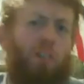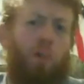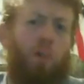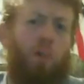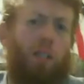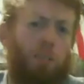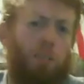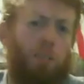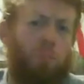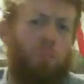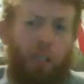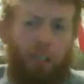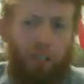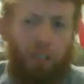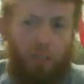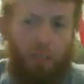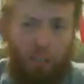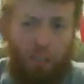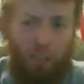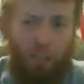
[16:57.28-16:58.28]
of Belgian
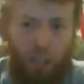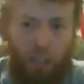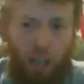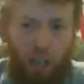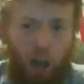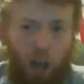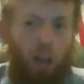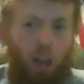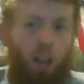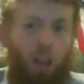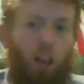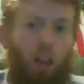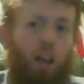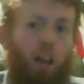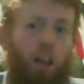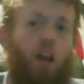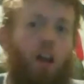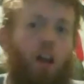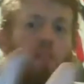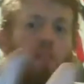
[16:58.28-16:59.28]
beers, a
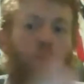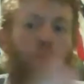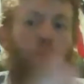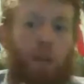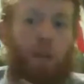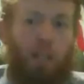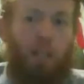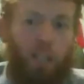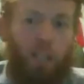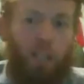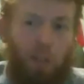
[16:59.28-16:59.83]
lot of American